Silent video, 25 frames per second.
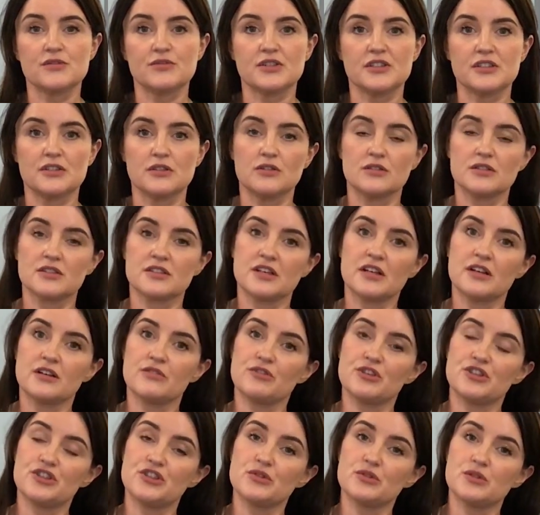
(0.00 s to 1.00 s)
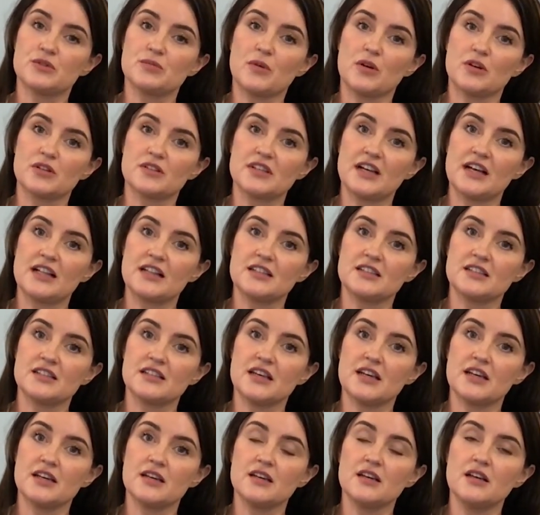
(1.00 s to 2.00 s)
results in reduced
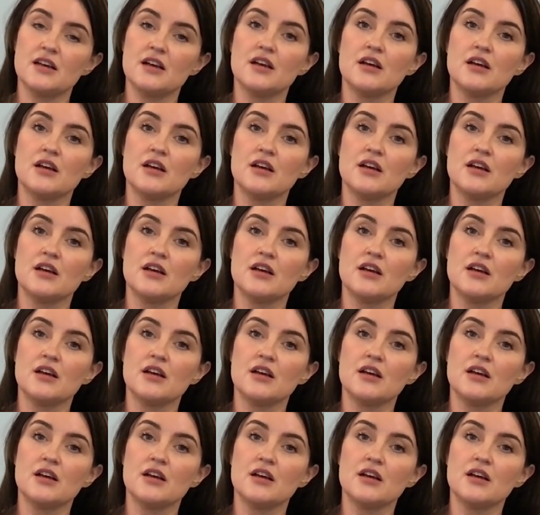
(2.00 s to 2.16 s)
mortality,